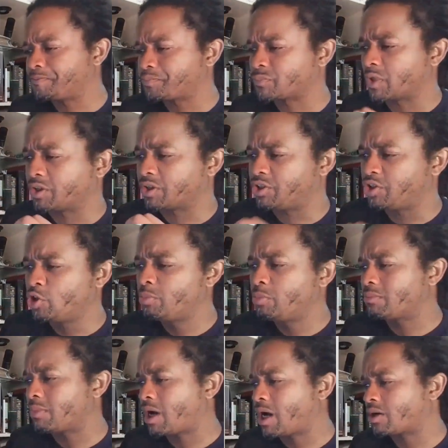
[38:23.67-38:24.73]
A Cuban
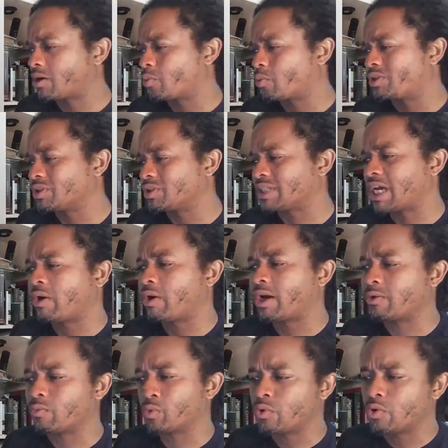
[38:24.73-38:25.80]
monarch was now at
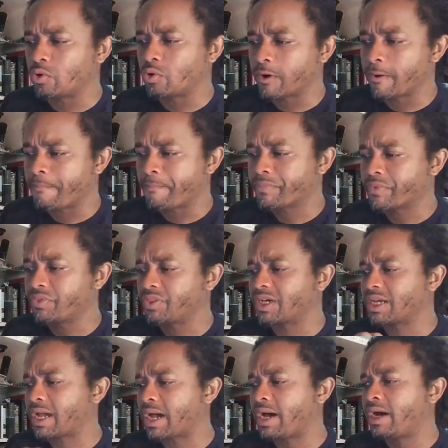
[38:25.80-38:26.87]
war. The
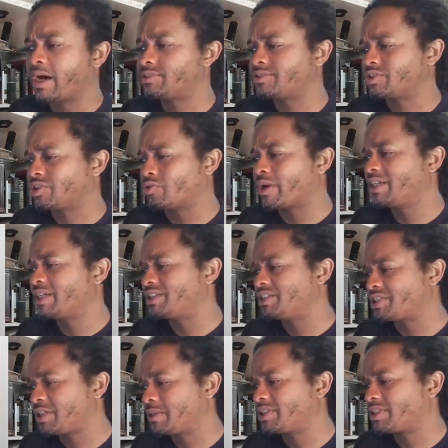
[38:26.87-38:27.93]
Khan's great
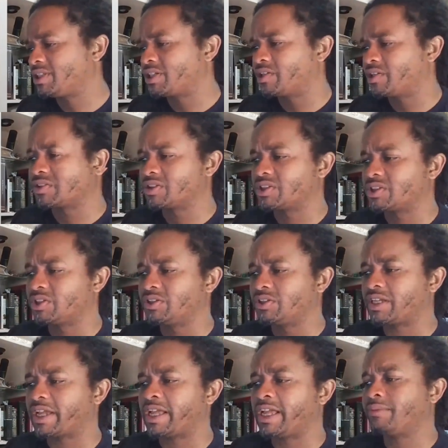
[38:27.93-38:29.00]
ships, he understood,
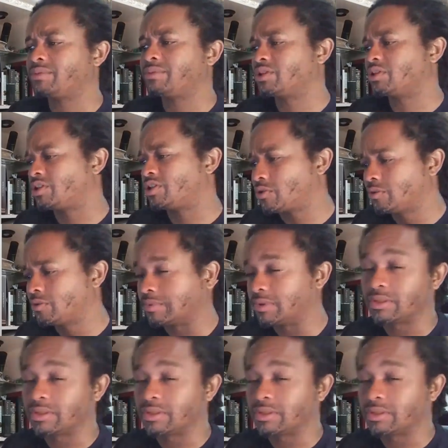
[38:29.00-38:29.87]
came to Cuba.